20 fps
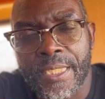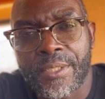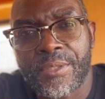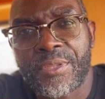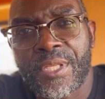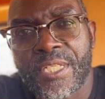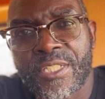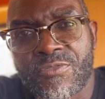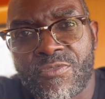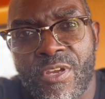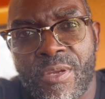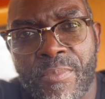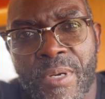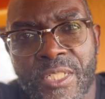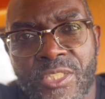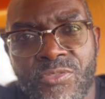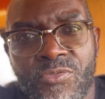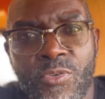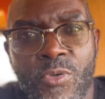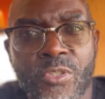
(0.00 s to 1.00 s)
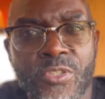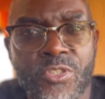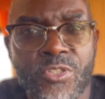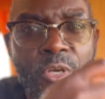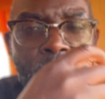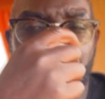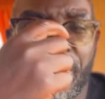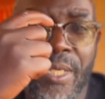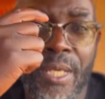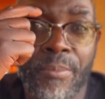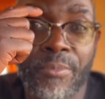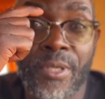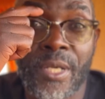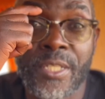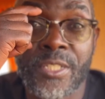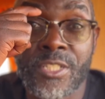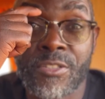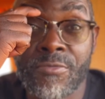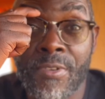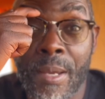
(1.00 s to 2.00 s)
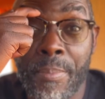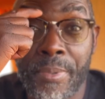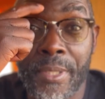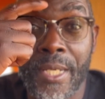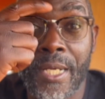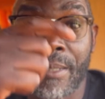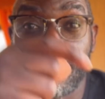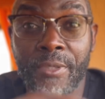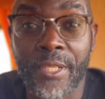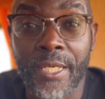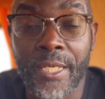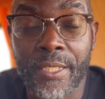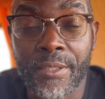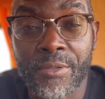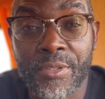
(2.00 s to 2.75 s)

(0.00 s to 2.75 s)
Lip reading: thanks very much for stopping. I'm going to wrap it up there.